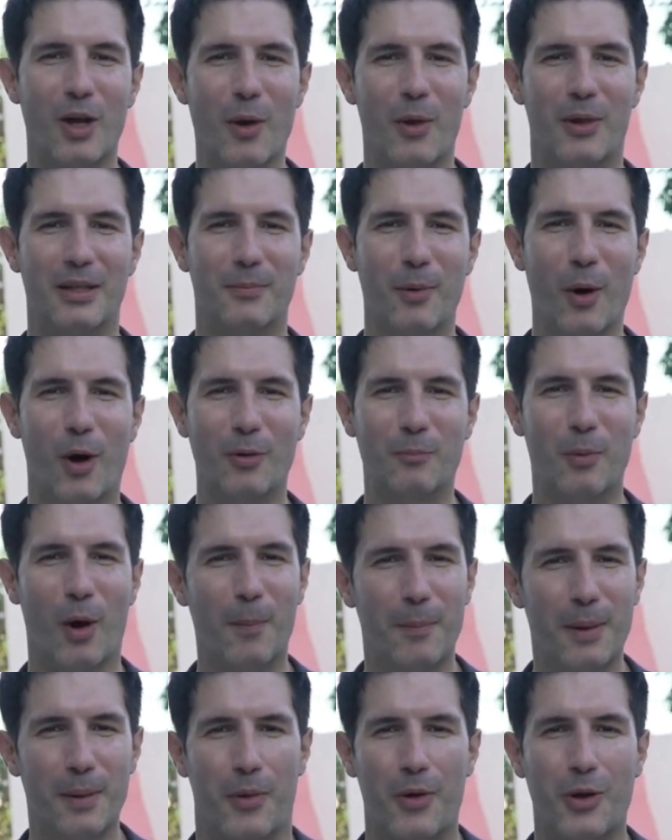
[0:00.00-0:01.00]
With more and more
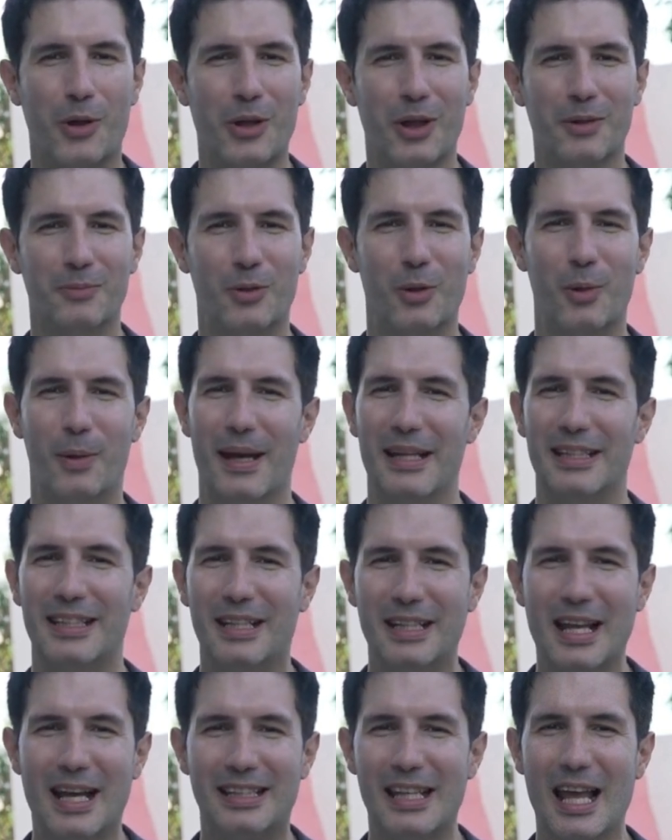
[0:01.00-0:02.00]
people looking for ways to
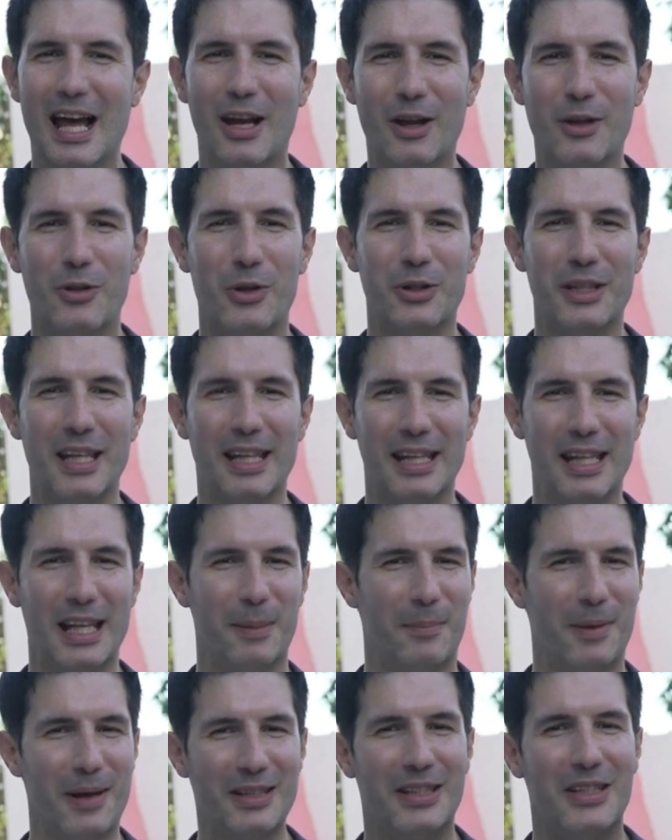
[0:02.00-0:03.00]
cut down on utility
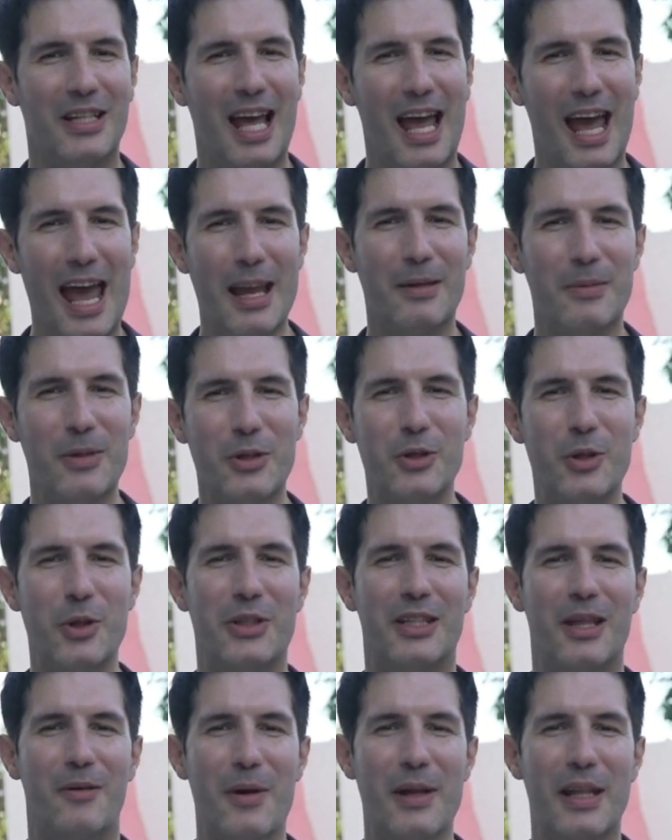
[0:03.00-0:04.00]
bills and reduce
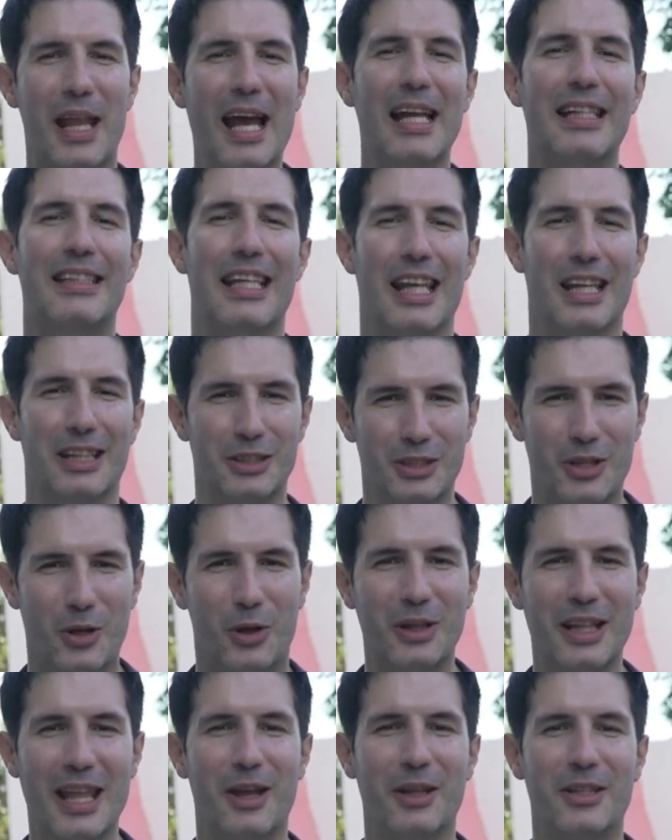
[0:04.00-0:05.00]
their reliance on
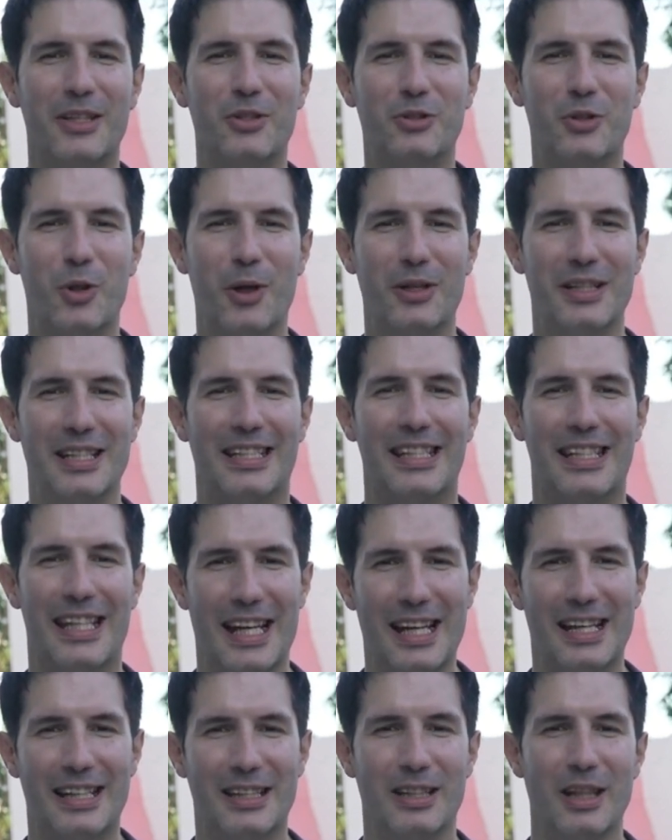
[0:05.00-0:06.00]
external energy sources,
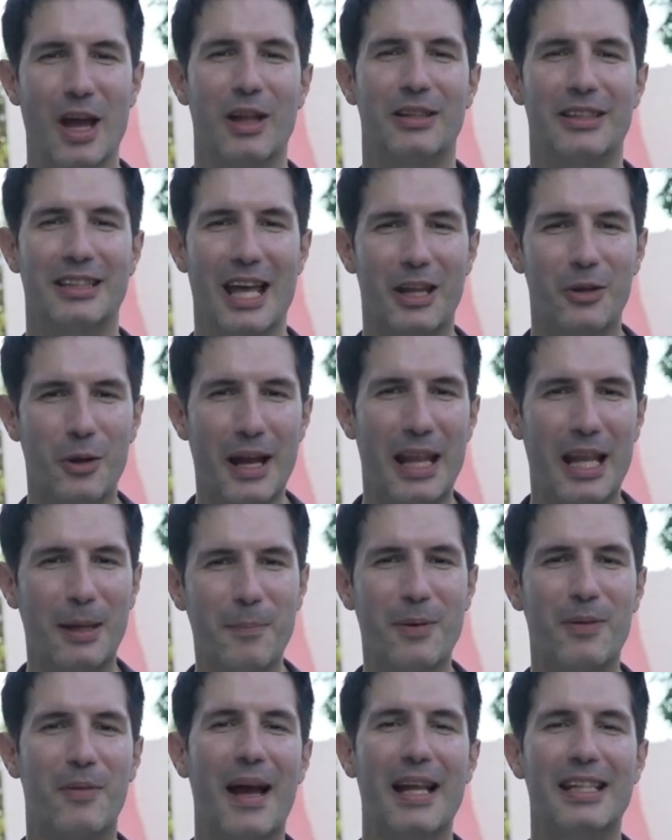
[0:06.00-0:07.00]
the Loss Generator
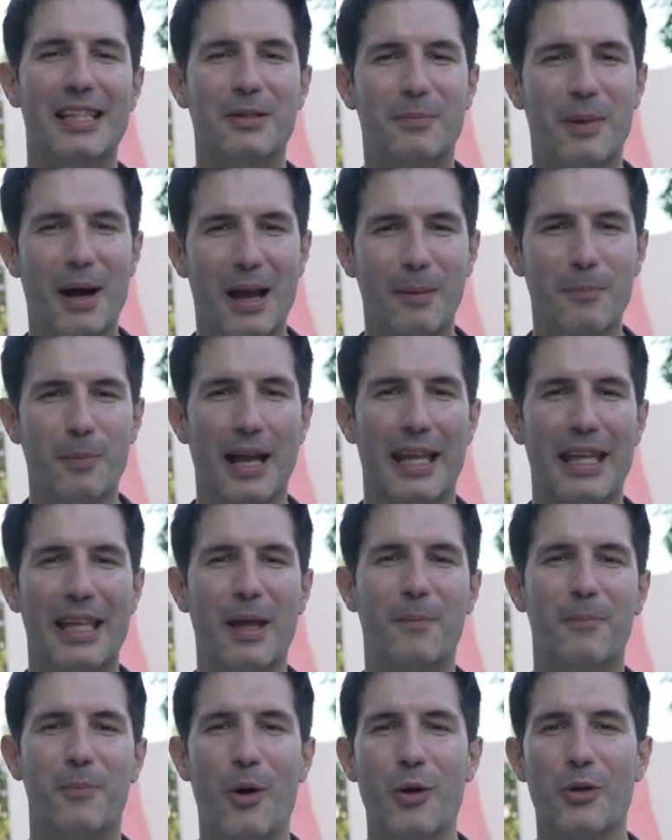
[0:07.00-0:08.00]
provides a groundbreaking
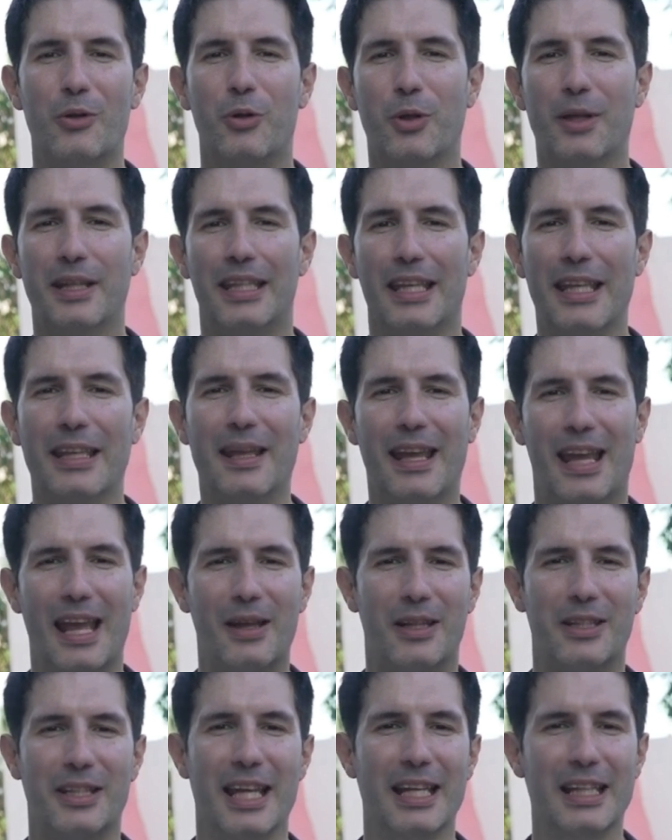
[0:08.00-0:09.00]
approach to achieving
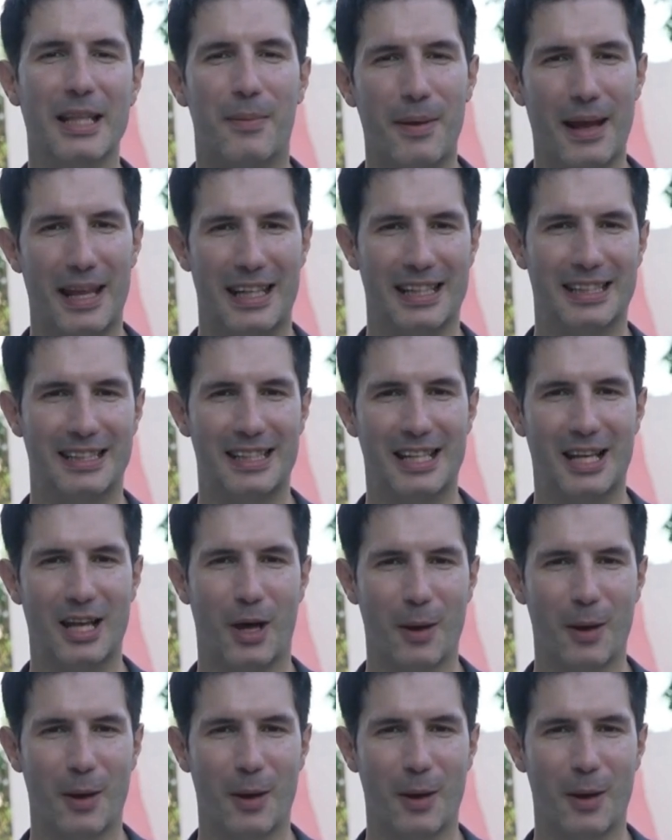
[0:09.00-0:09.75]
energy independence.